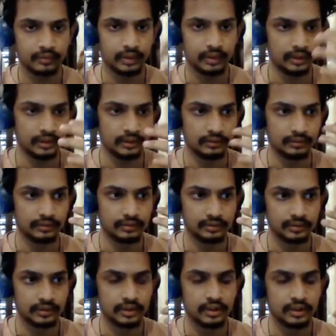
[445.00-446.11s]
uh,
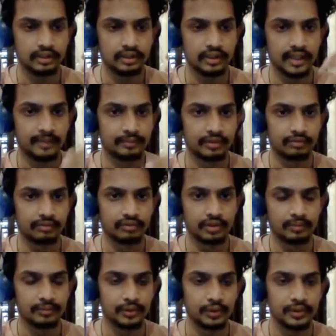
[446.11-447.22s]
the laptop
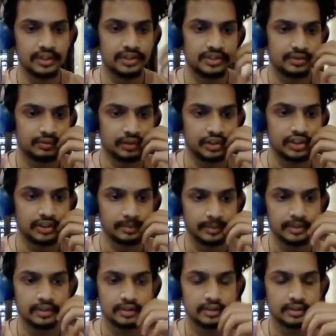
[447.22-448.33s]
from US for
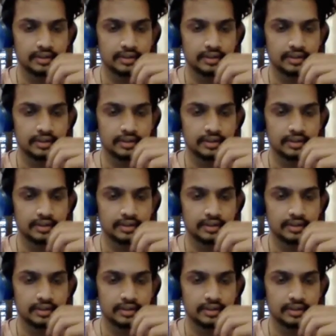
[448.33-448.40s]
cheaper?